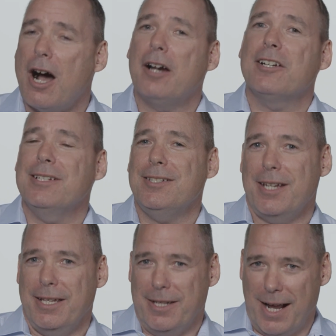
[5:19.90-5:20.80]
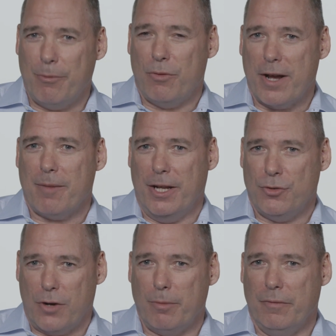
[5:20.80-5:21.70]
honestly say that I would recommend
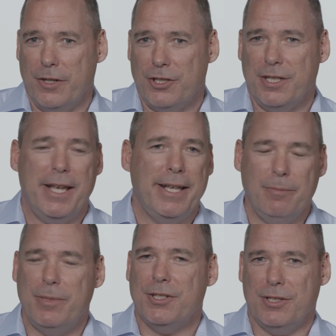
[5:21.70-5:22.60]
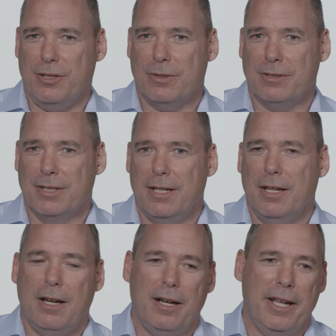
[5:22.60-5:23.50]
Tribal Vision to any business owner.
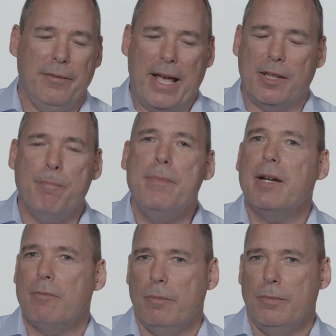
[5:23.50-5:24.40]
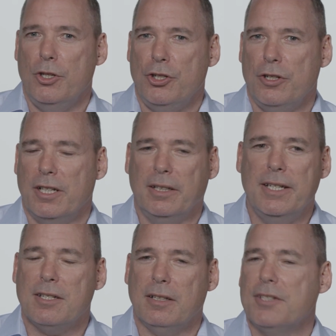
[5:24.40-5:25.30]
At the minimum, you should at
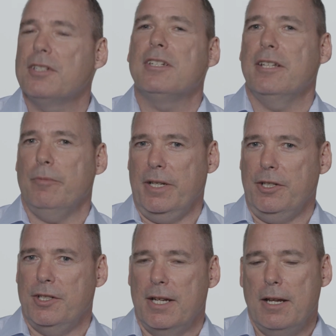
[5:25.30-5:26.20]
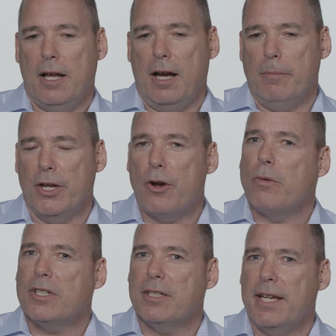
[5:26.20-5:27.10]
least listen to their pitch. They're
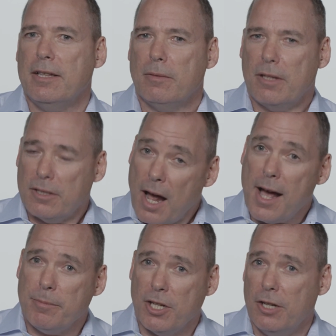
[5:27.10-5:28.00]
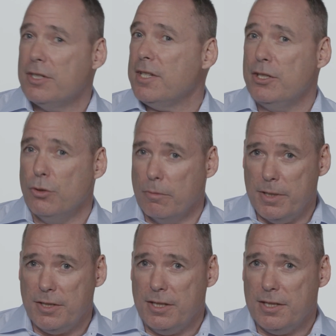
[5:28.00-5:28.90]
going to take the time to understand your
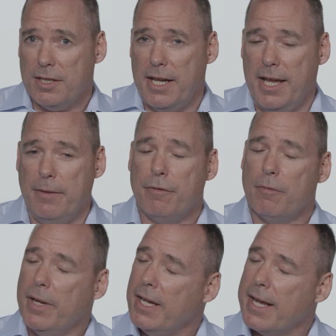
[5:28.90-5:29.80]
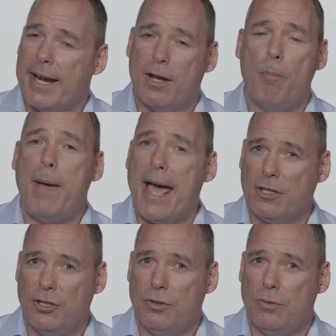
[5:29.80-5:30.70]
business. And for me, again, I go
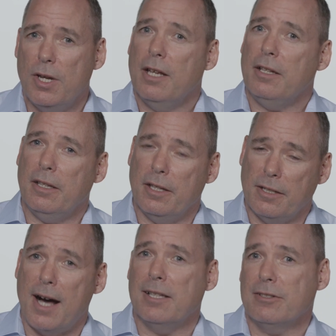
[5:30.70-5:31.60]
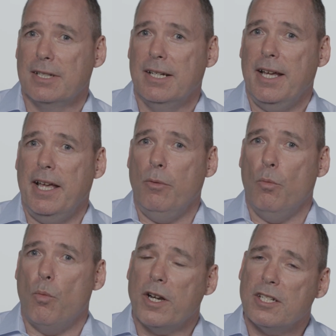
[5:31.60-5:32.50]
back to the dollar.
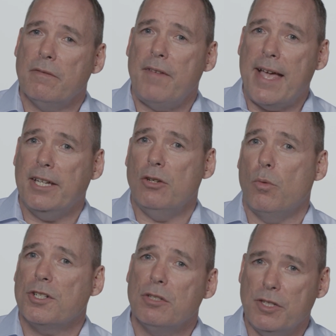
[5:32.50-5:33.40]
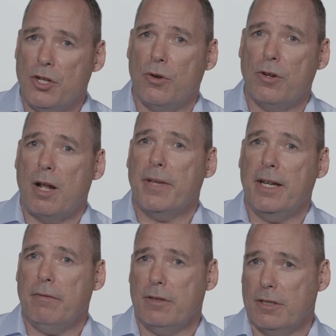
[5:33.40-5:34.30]
And what is the value and what's the return I'm
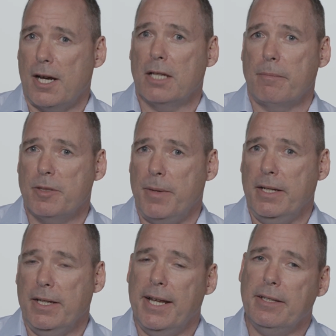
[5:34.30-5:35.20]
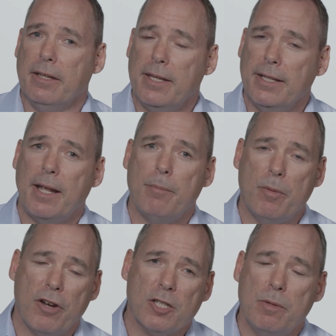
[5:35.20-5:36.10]
getting for the dollar I'm spending? And the thing that
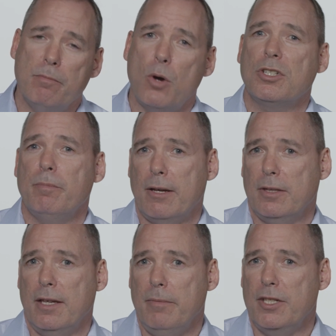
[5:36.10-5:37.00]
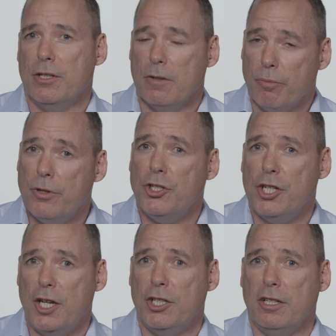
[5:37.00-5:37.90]
impressed me most about them is their
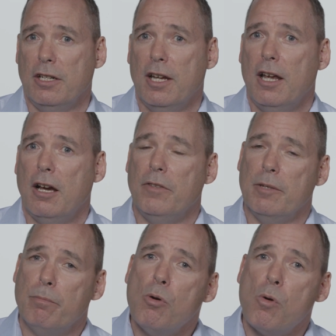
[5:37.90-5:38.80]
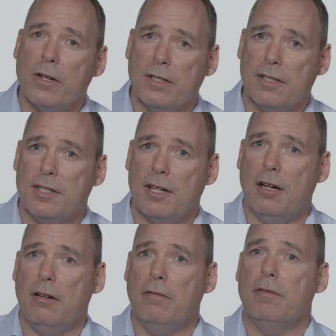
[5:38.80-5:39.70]
appreciation of the importance
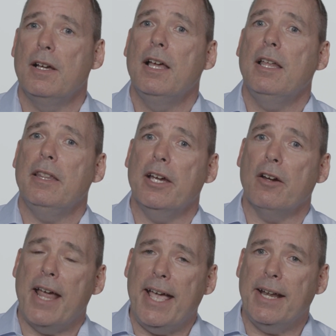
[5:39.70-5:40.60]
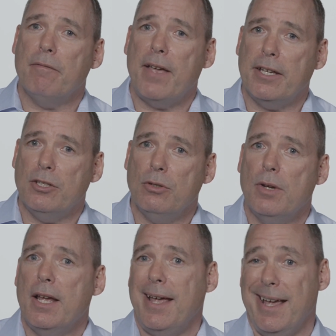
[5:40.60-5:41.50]
of their adding value
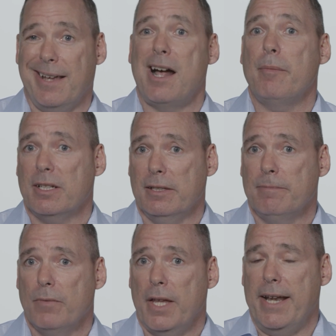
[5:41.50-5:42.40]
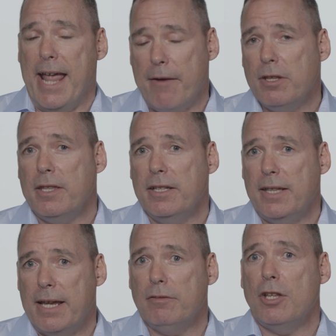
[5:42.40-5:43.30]
economically. And everything
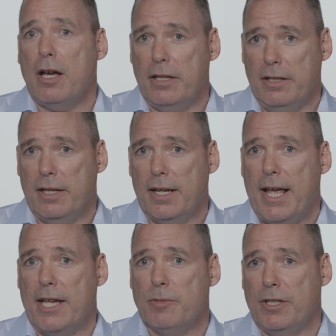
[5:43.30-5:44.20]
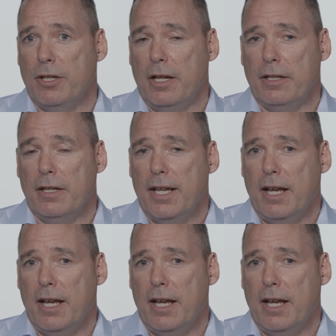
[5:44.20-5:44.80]
that they've done has been done